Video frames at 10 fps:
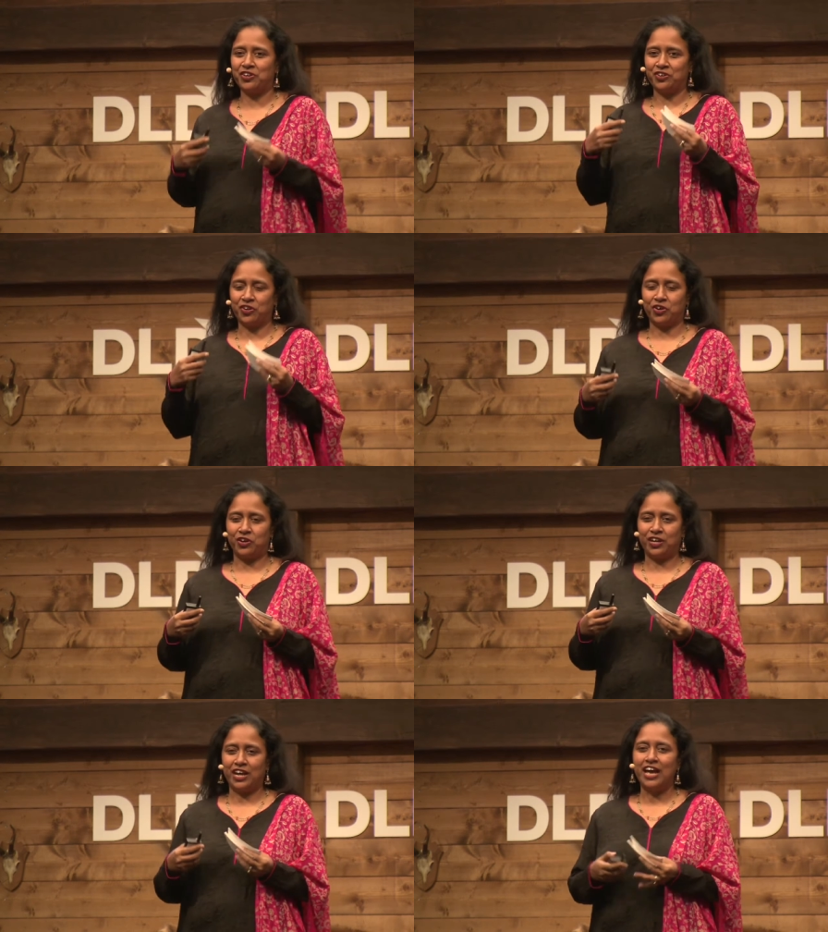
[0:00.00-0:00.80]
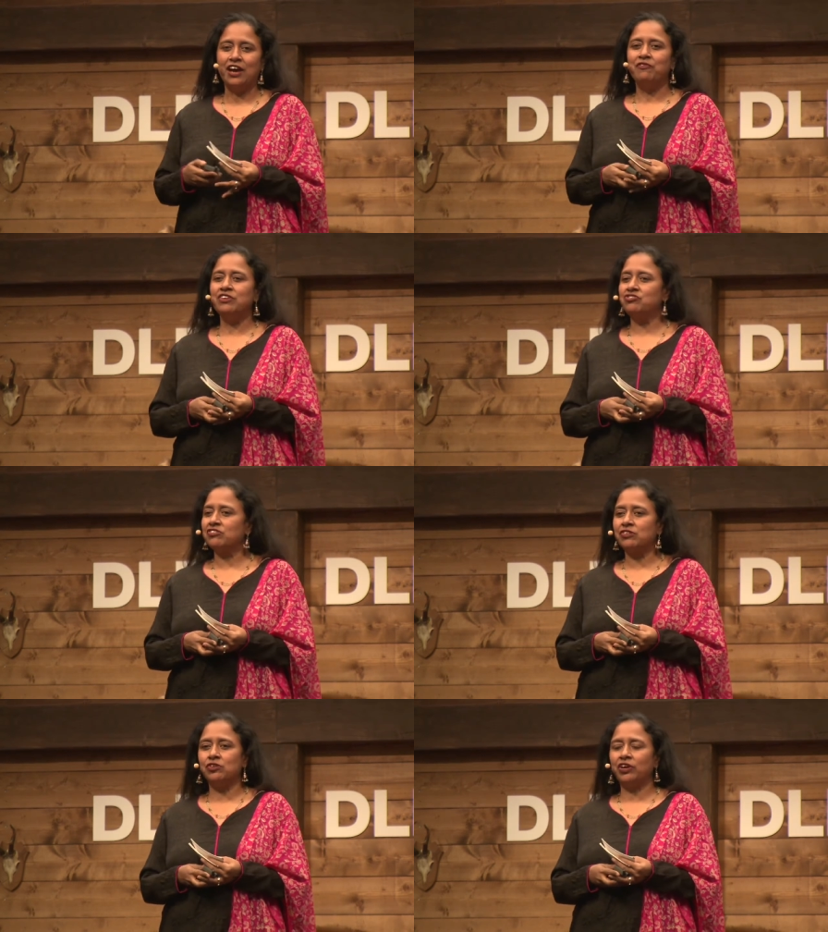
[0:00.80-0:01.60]
to learn. We
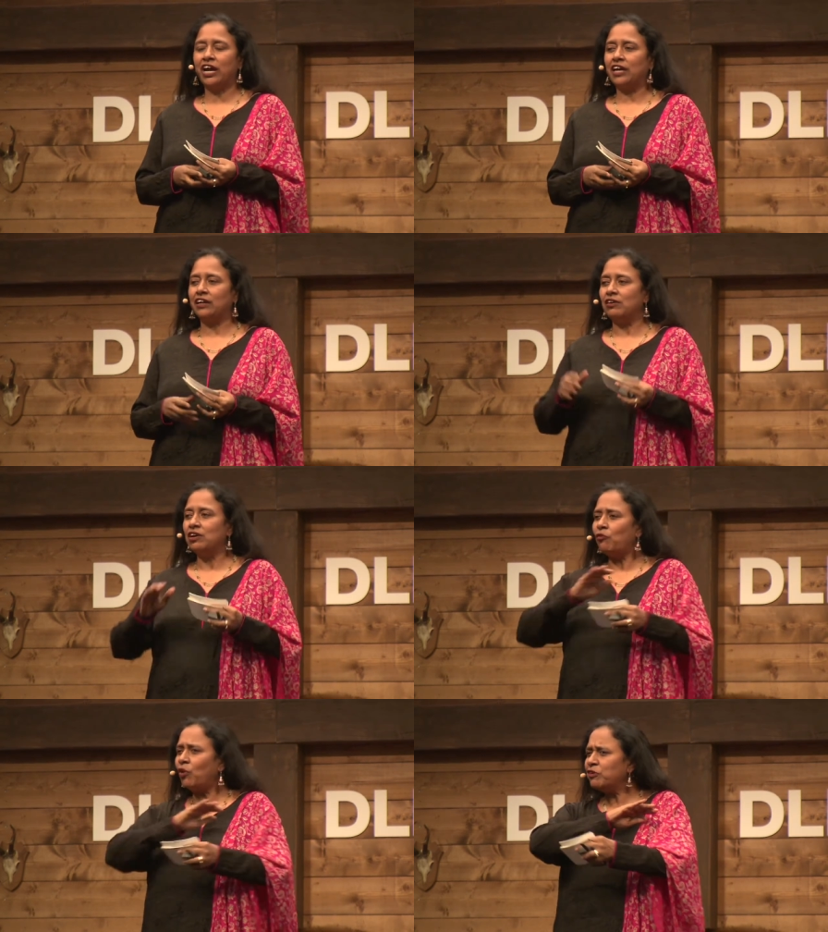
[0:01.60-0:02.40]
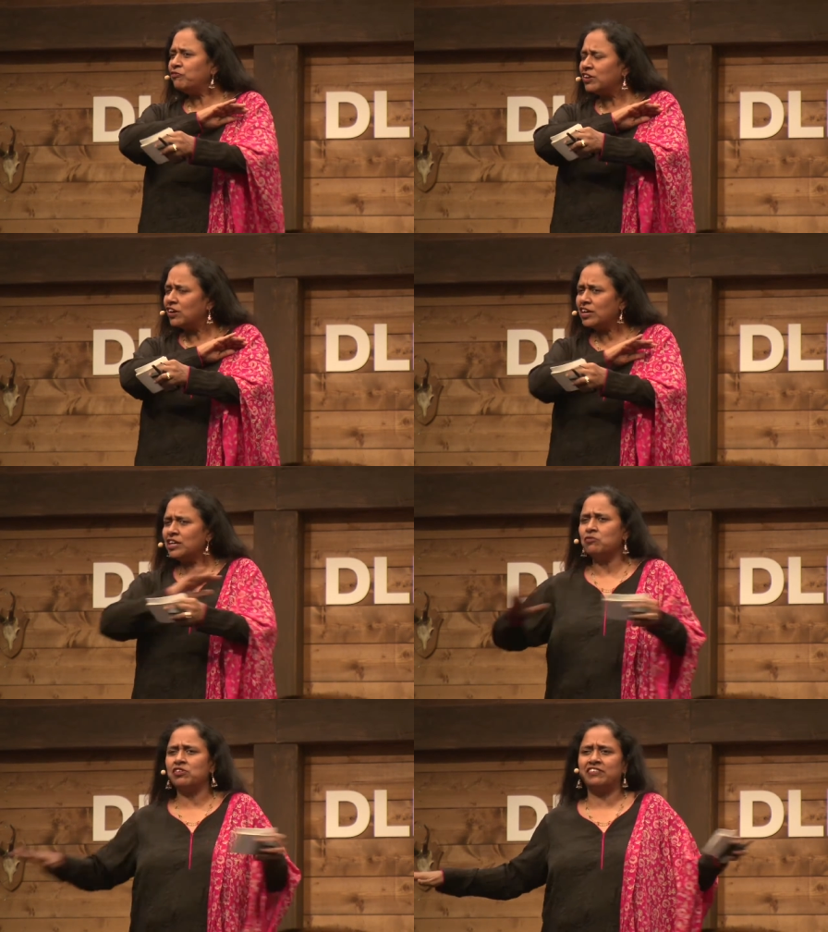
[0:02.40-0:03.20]
just look at what if
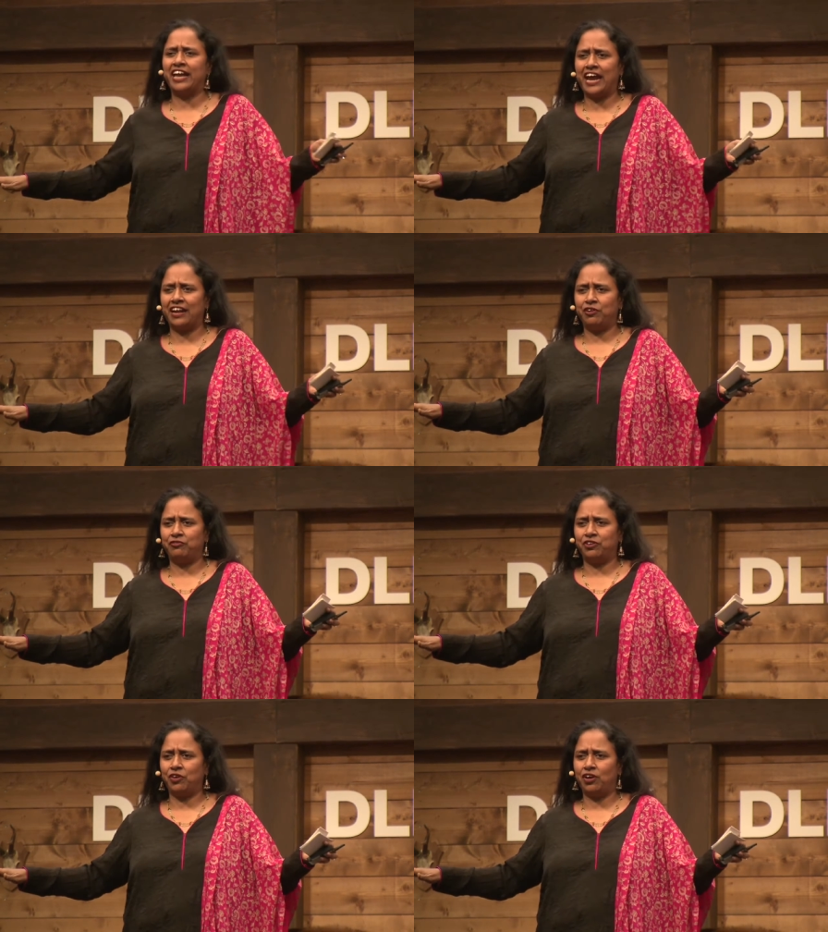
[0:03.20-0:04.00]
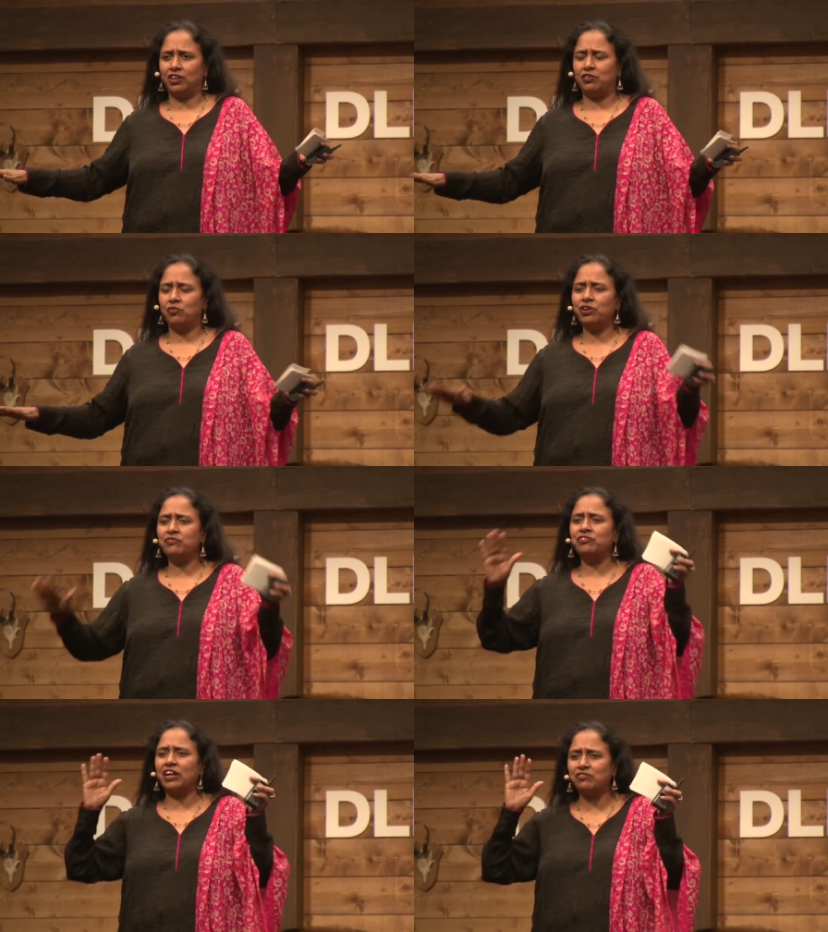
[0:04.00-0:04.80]
learning was the end of it all? What
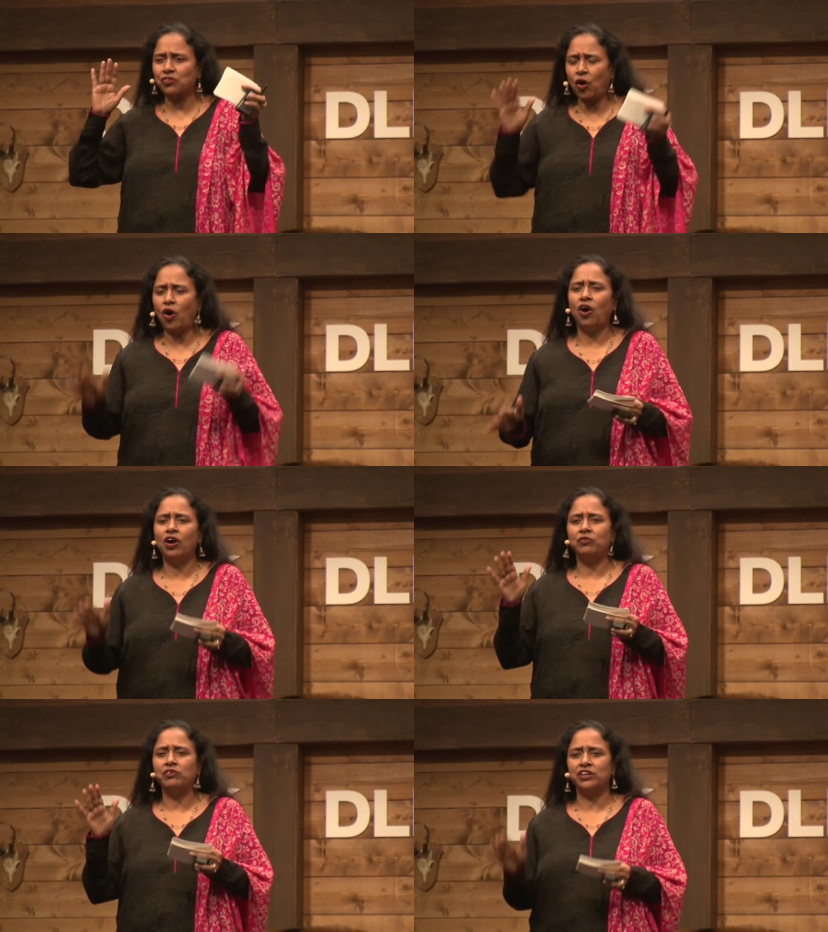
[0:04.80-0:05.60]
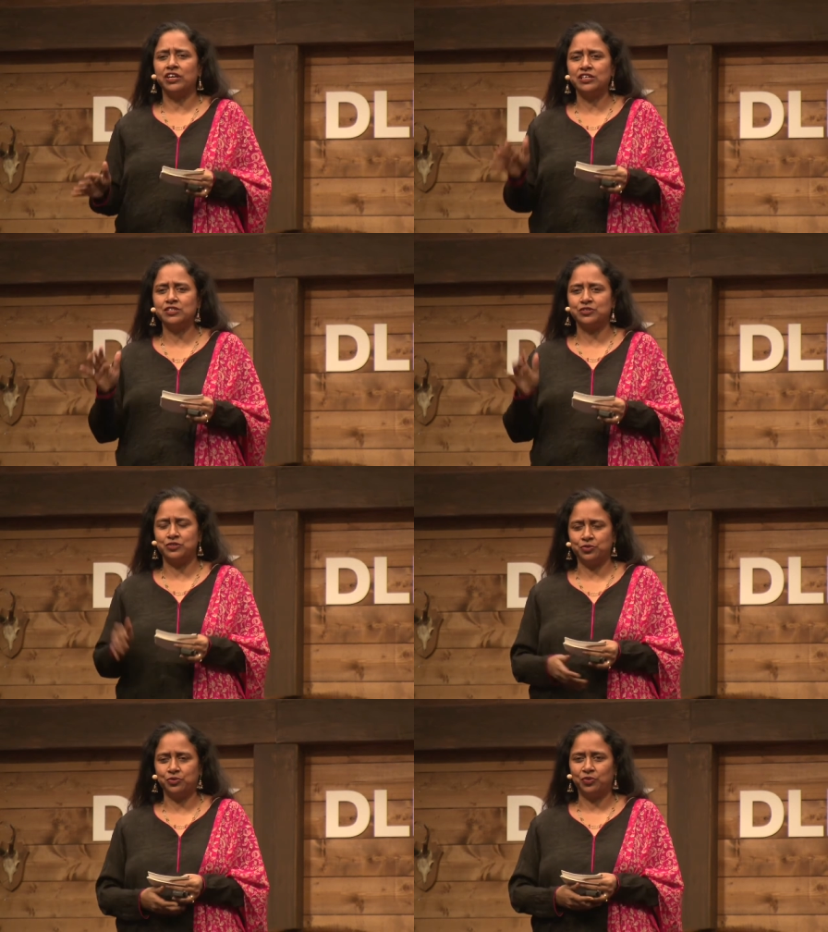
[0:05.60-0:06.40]
if that's all we need to
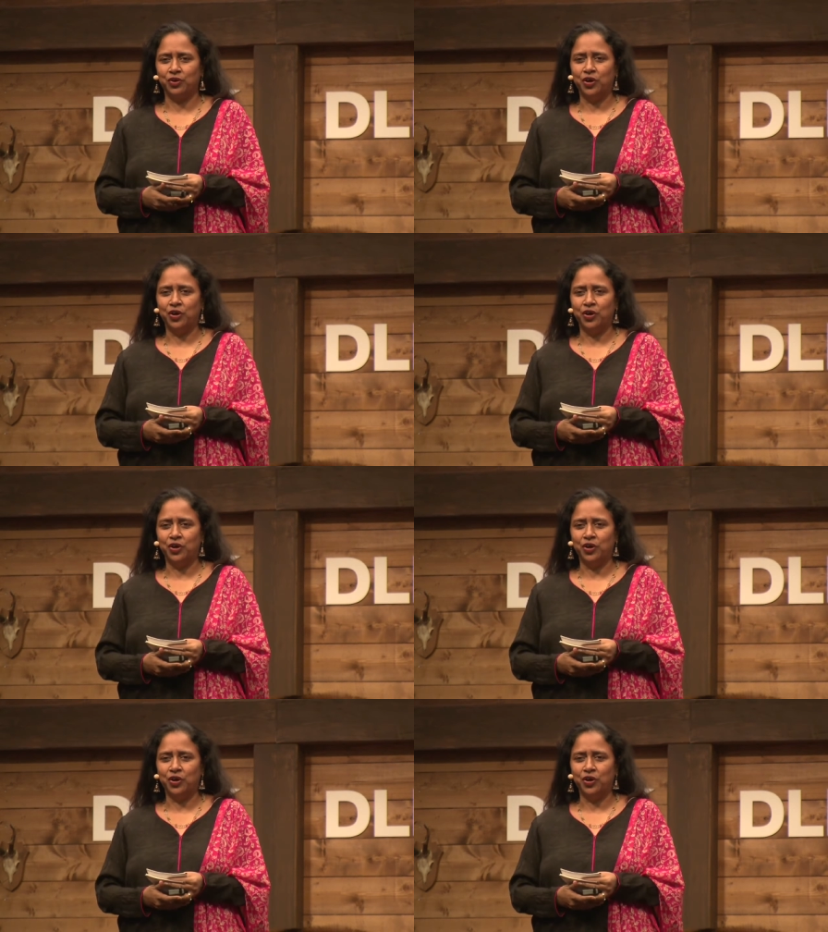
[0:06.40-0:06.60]
do?